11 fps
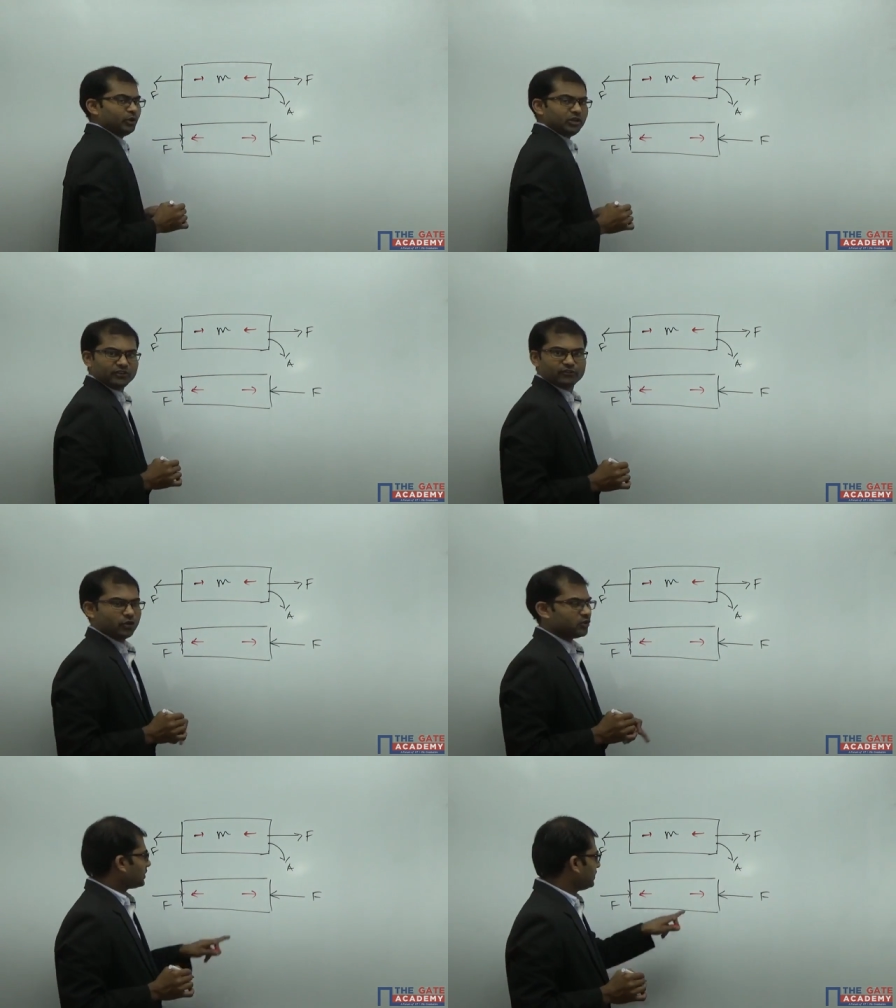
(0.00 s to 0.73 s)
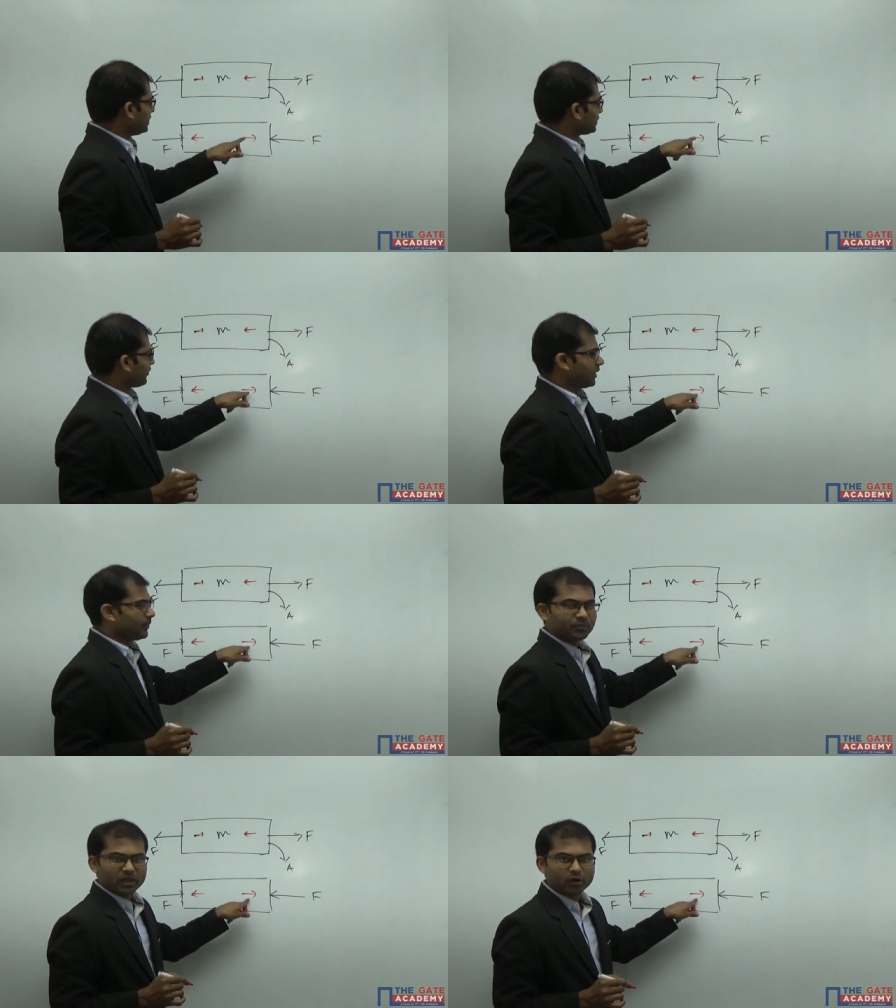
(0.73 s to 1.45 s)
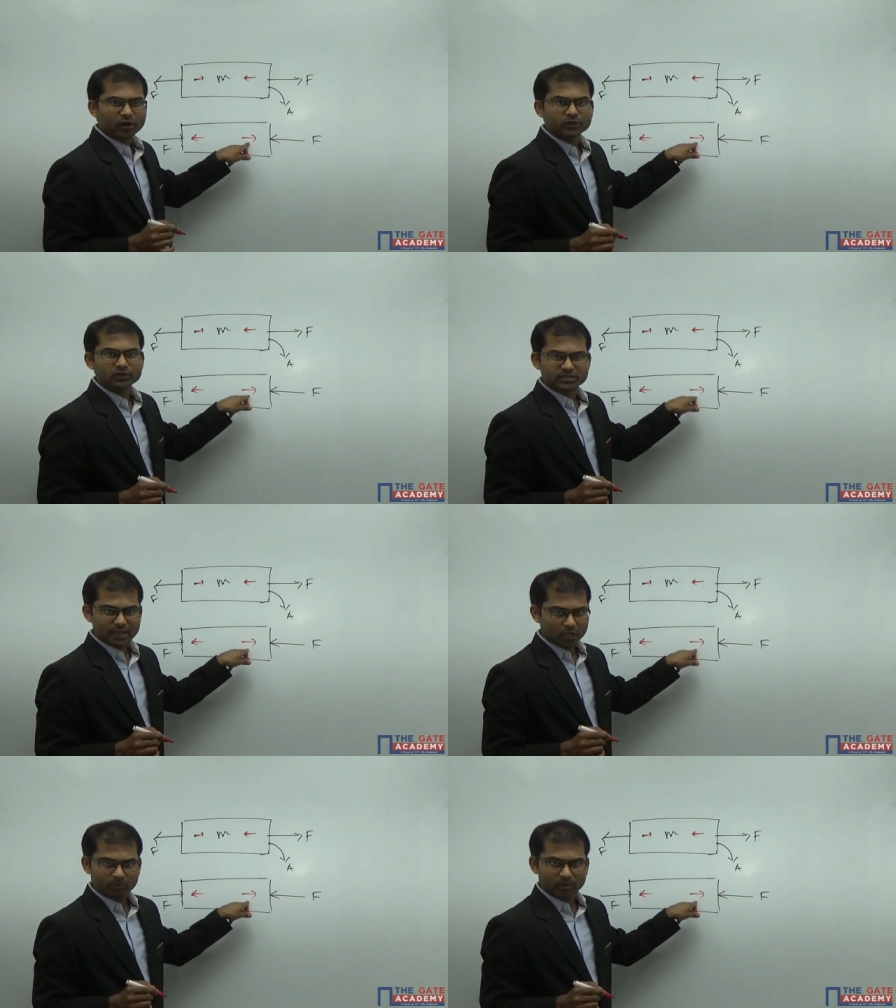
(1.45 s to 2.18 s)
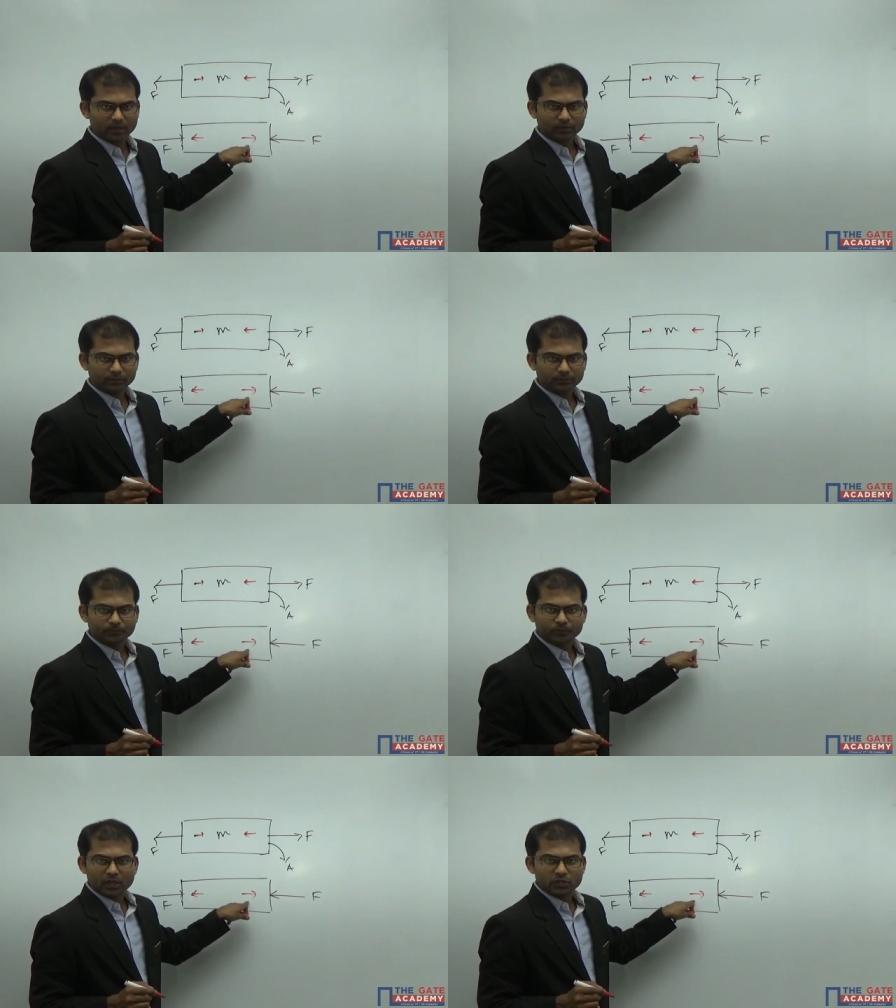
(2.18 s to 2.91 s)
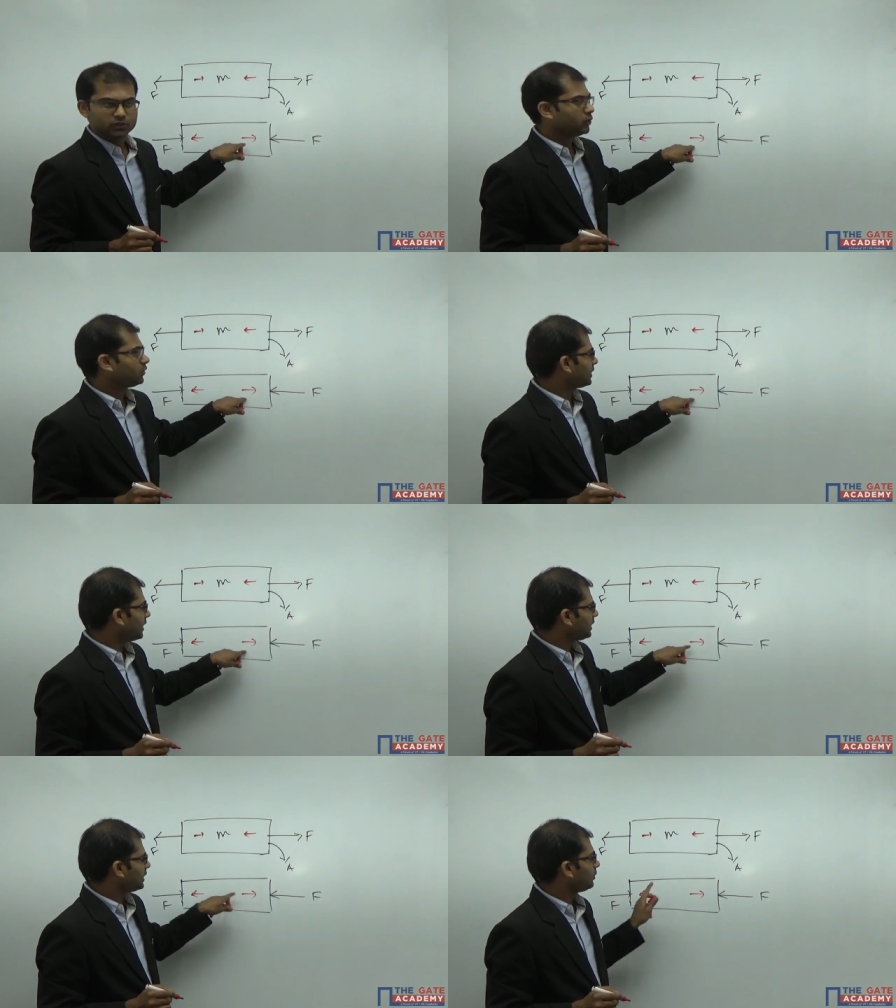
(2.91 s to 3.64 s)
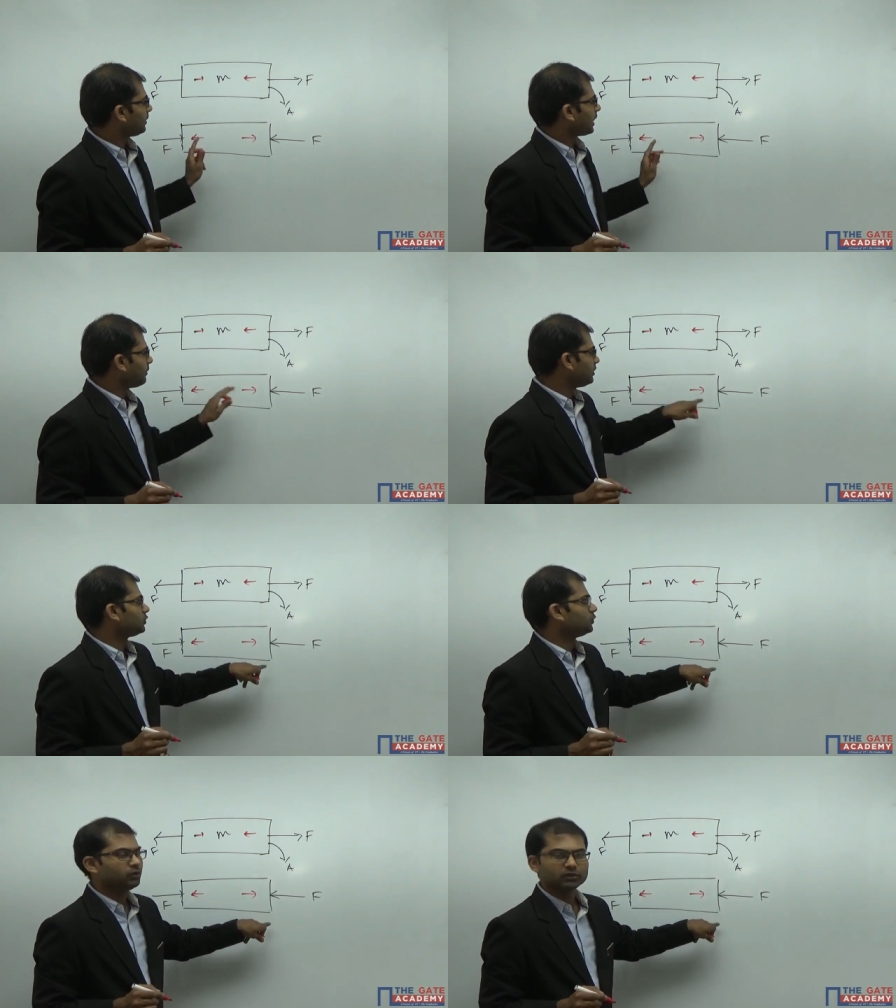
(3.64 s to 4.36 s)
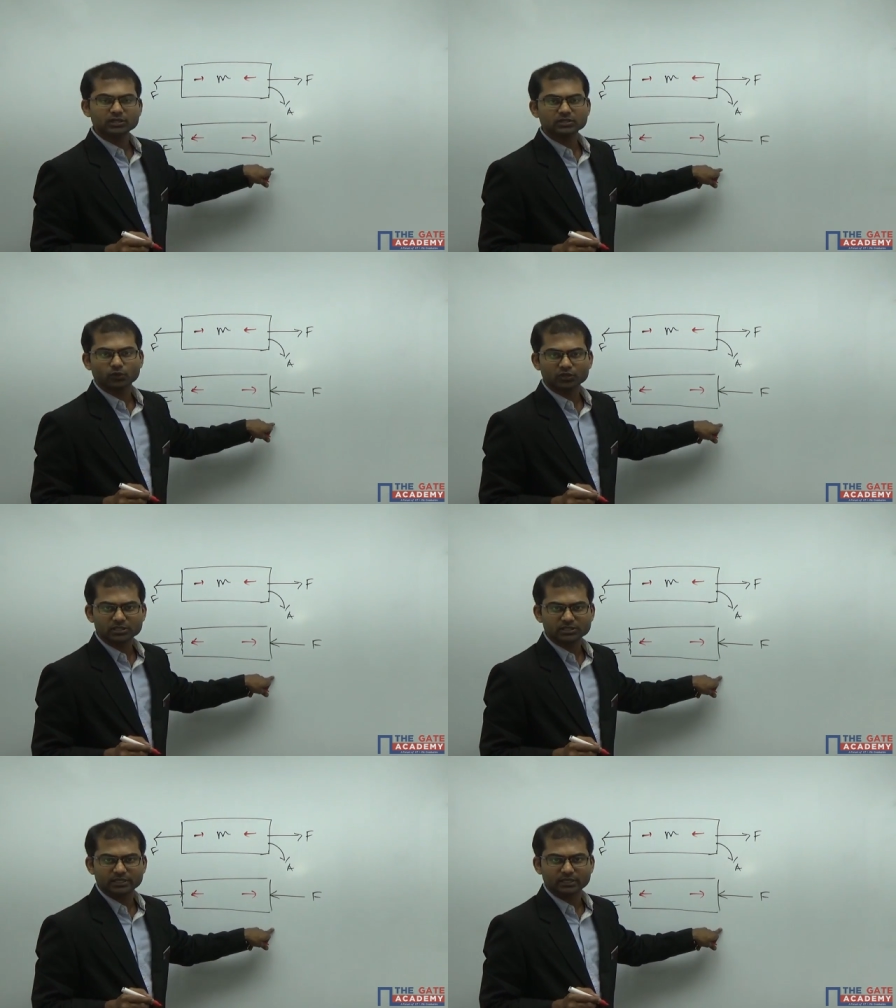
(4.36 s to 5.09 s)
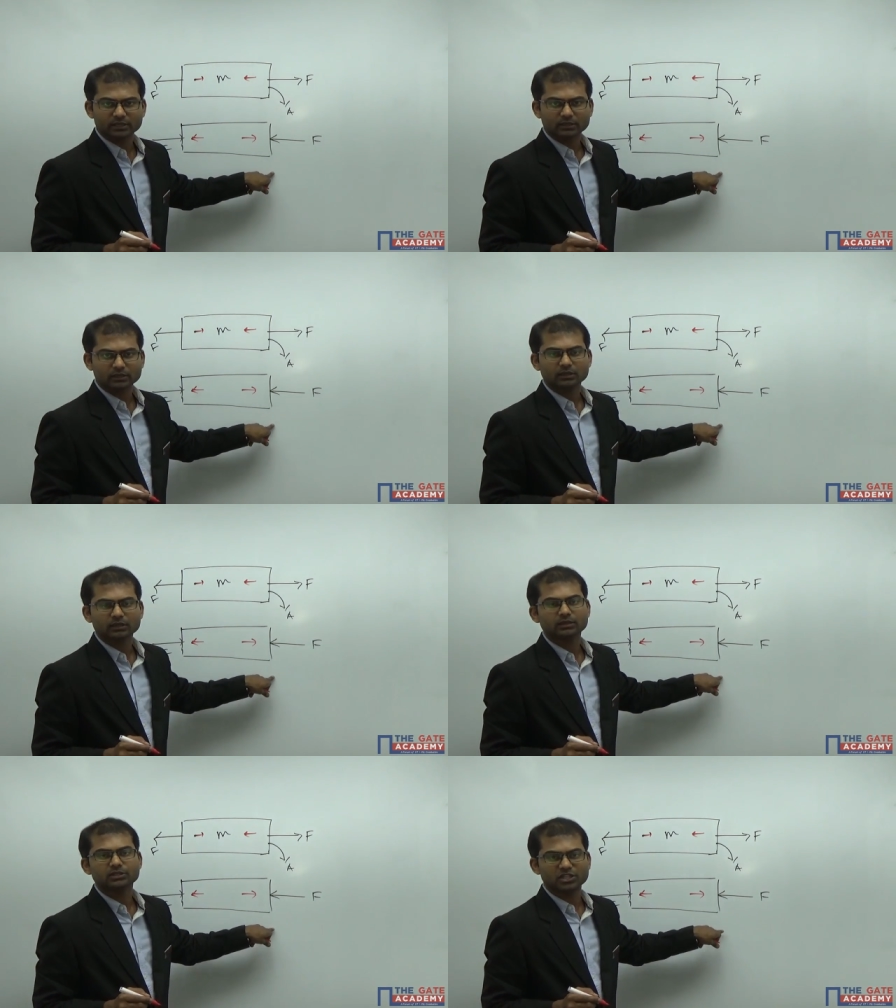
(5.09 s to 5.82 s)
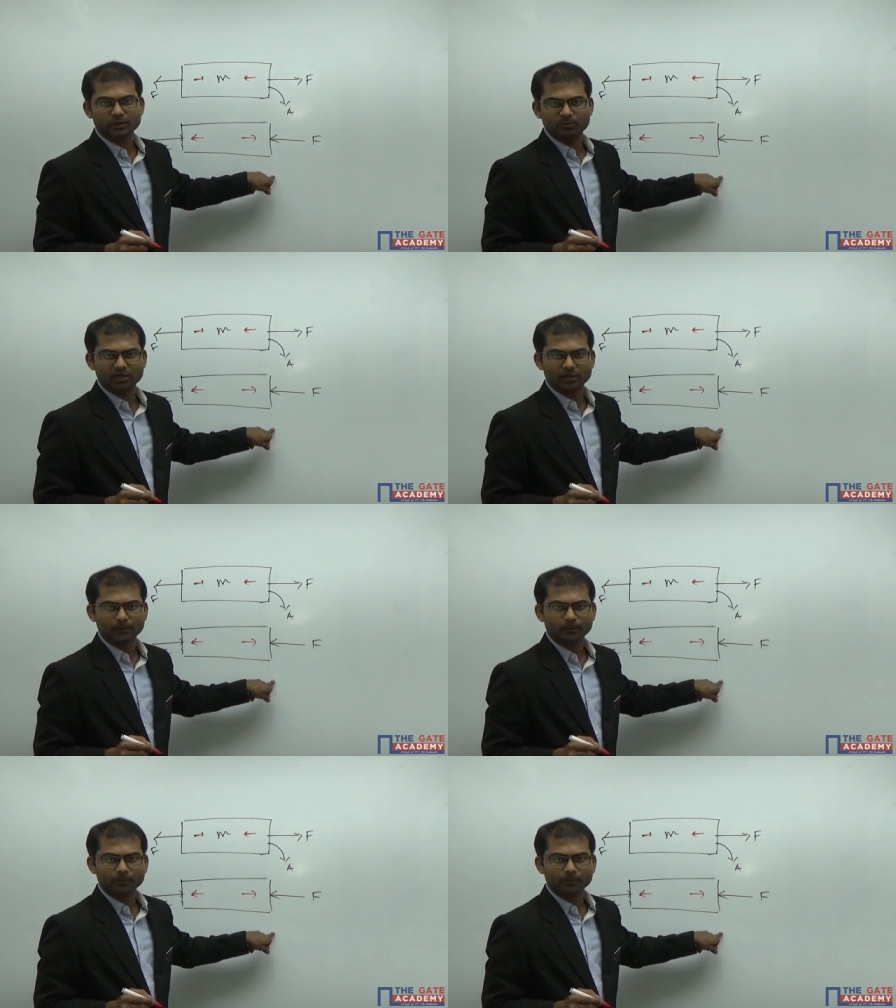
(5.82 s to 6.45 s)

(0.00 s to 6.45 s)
put a force in this way, according to this arrow mark, so that it will be coming to this original stated shape here.